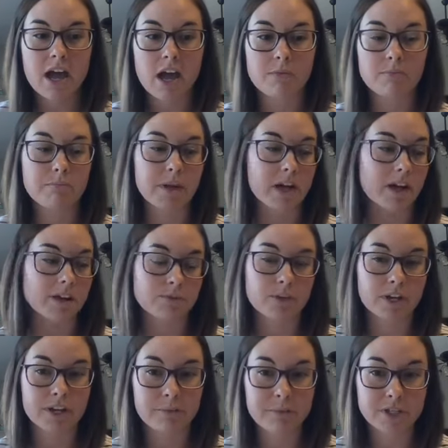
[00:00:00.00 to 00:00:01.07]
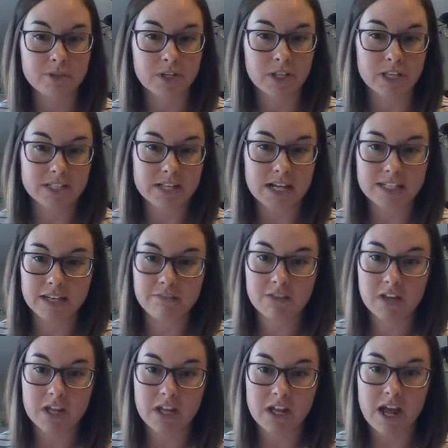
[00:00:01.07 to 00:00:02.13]
because we're going to be doing this
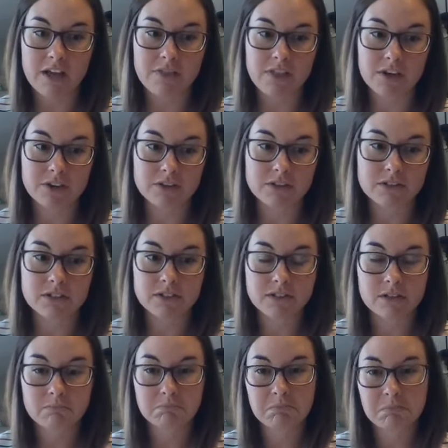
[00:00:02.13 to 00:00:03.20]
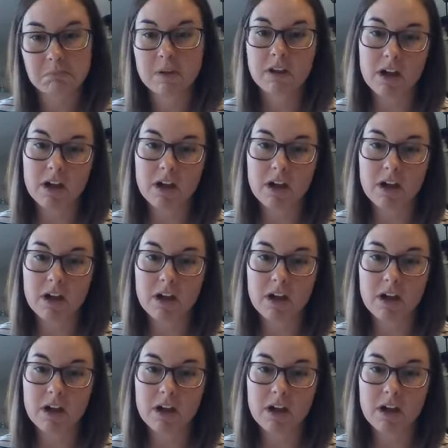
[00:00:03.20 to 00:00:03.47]
activity and there's